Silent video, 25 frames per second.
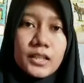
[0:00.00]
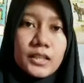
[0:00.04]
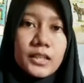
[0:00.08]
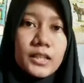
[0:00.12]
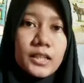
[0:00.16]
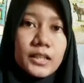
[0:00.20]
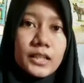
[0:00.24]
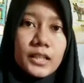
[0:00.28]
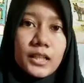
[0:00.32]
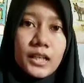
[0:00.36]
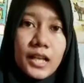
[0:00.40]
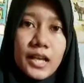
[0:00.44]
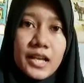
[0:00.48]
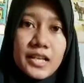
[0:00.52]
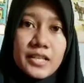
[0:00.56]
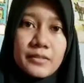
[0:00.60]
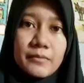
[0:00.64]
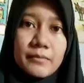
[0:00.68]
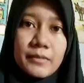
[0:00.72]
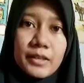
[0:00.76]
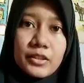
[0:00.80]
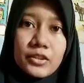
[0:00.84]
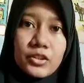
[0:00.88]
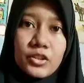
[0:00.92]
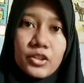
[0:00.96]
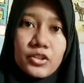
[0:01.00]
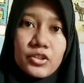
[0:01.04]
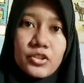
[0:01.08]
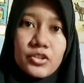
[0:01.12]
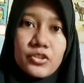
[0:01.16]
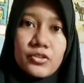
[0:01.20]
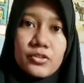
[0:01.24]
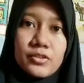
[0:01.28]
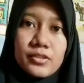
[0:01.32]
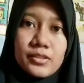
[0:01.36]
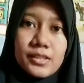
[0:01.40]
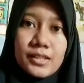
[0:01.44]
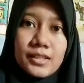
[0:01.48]
The analysis method
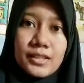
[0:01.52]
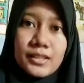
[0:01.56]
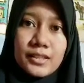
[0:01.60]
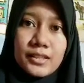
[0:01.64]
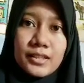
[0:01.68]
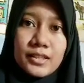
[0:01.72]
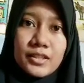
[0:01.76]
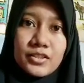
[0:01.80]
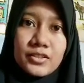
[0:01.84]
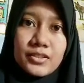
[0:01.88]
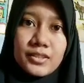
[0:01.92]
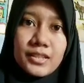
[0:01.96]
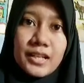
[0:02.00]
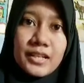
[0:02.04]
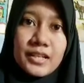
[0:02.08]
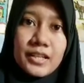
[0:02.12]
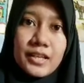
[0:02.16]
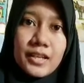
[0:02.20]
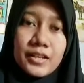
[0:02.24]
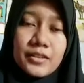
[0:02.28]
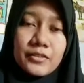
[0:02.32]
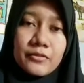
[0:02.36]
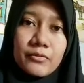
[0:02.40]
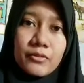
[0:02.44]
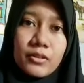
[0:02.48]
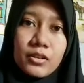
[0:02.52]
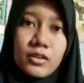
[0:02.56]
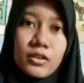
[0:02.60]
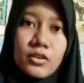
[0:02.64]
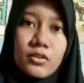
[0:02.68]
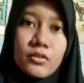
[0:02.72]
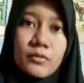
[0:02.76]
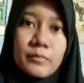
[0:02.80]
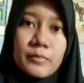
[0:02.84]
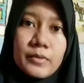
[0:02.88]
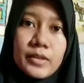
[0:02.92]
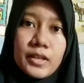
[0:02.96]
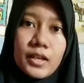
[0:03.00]
used in the study as
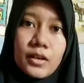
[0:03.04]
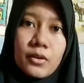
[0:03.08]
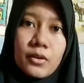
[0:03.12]
follows: P